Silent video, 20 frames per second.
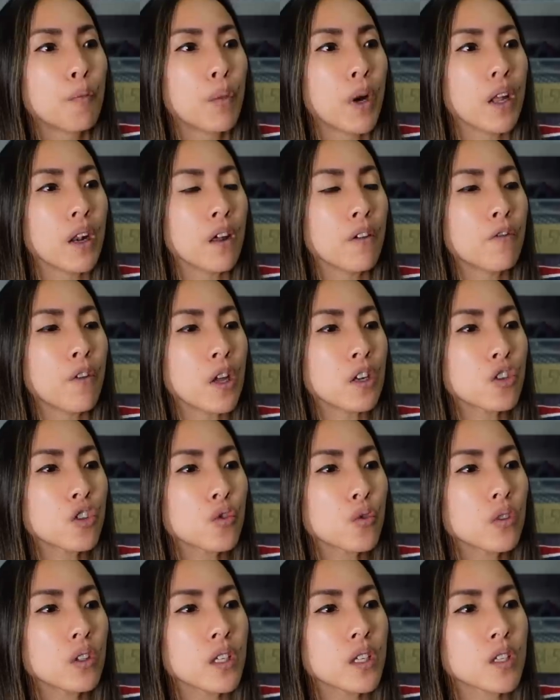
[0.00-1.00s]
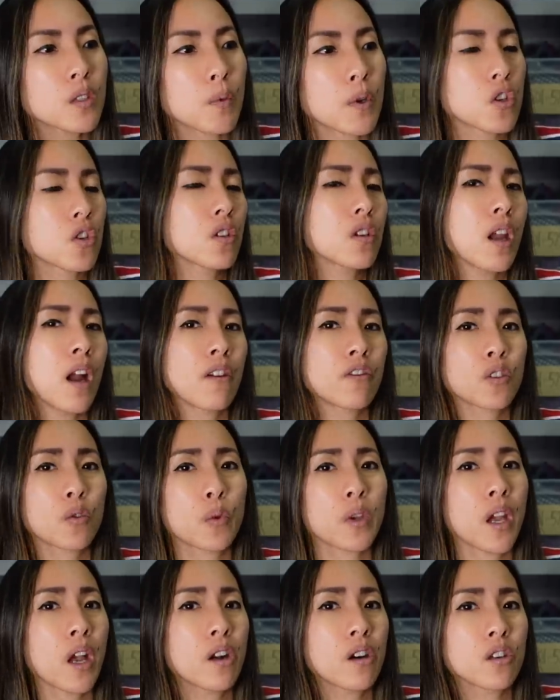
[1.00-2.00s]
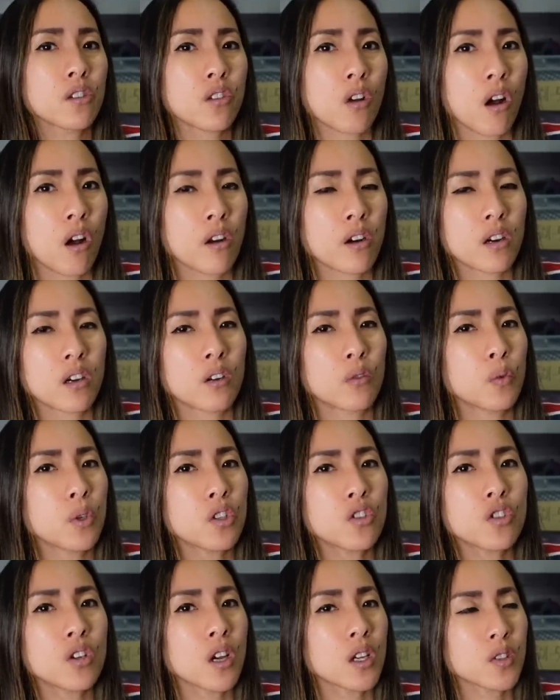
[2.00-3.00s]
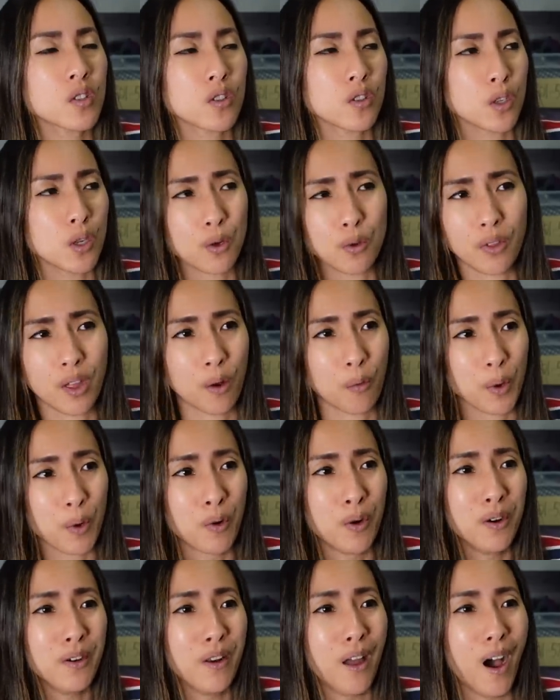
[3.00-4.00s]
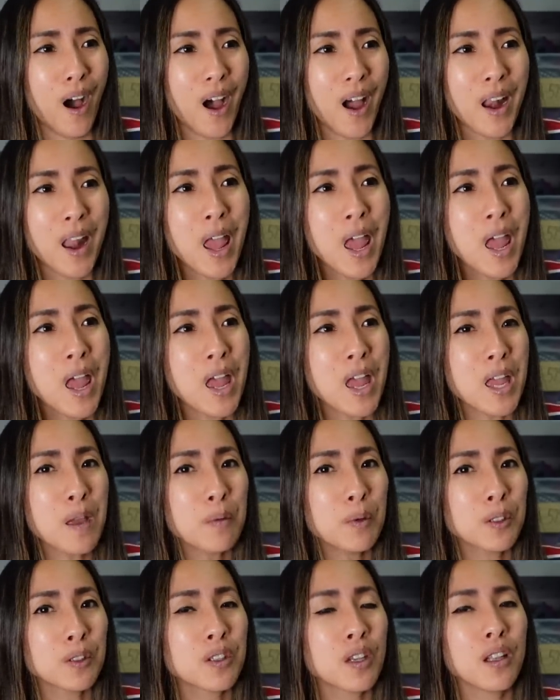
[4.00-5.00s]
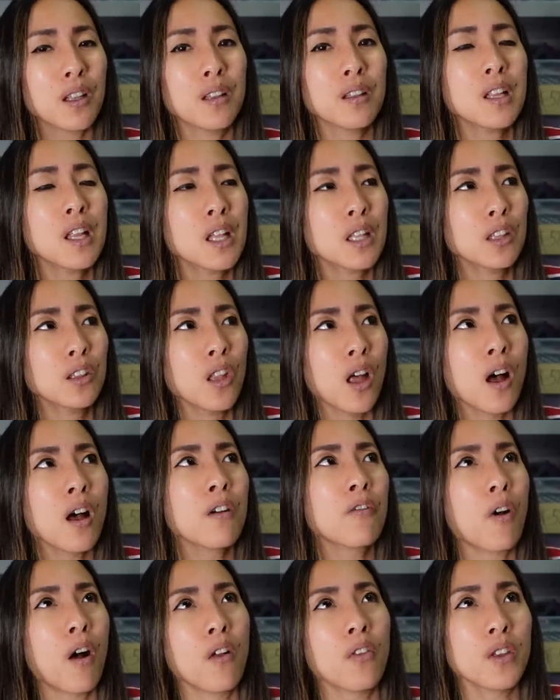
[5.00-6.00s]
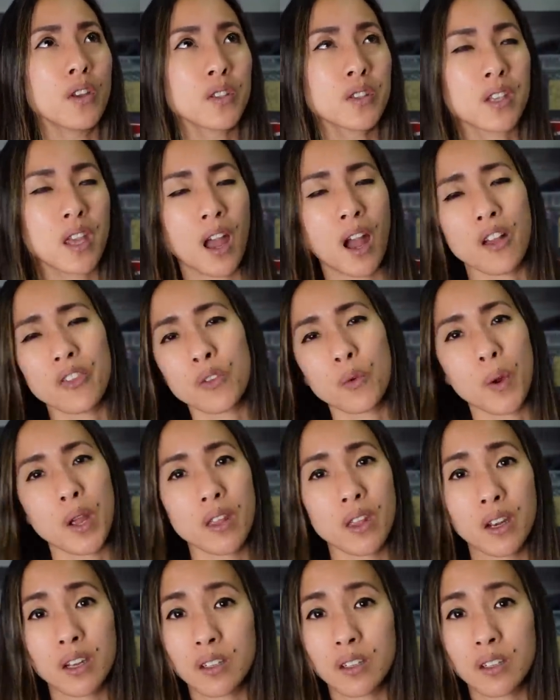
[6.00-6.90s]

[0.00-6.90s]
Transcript: But eventually, especially after we had our daughter, we just knew that we were not able to love on this cat the way that